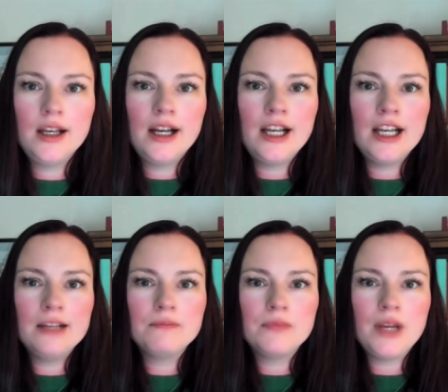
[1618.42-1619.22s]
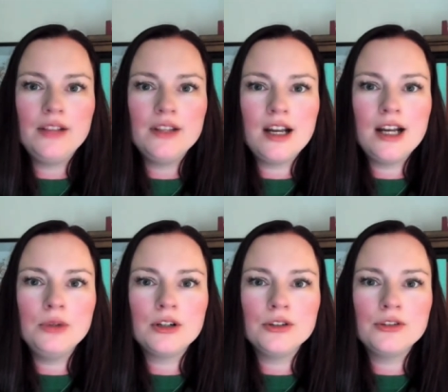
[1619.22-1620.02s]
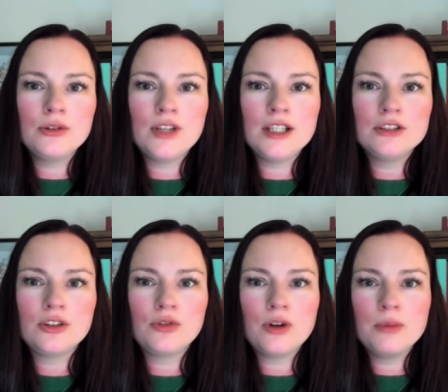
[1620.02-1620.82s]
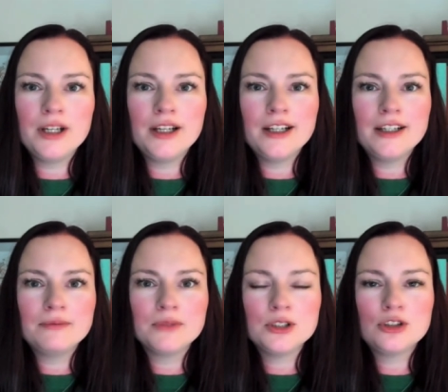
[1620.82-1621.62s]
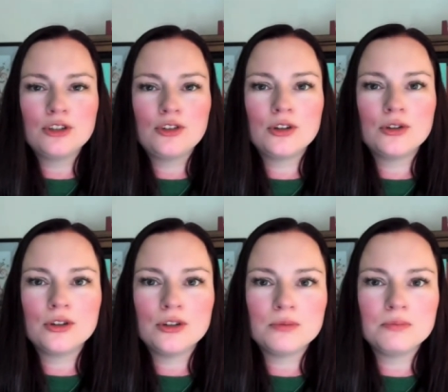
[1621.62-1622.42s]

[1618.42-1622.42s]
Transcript: And then I would also say just from a logistical